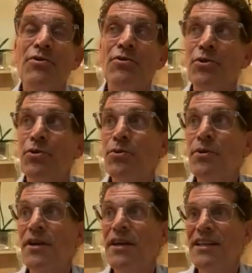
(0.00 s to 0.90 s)
through
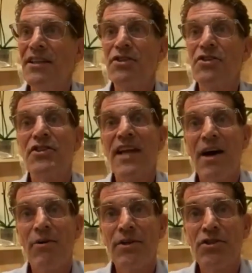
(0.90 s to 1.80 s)
this
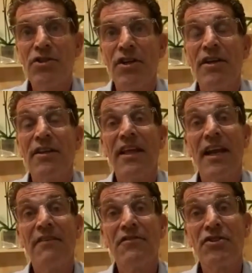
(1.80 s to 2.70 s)
knowledge that
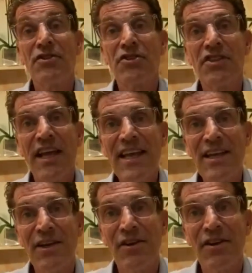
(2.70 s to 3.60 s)
I've
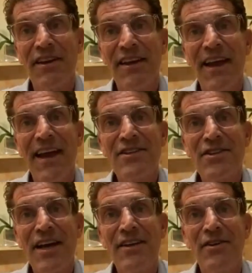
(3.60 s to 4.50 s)
sustained as
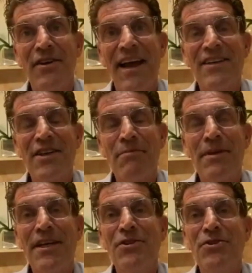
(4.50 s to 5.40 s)
I
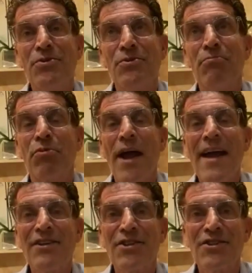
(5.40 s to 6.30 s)
begin to
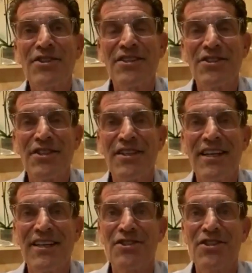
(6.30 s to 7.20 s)
practice this
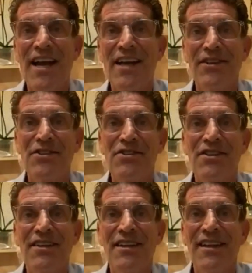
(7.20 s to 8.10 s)
sitting in silence.
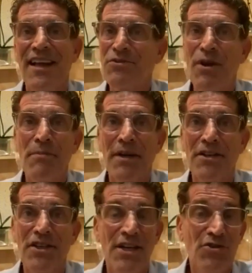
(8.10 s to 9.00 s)
That's why
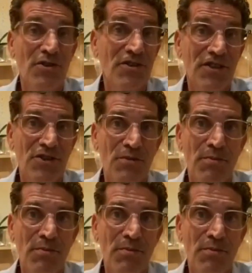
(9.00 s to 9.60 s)
meditation is such a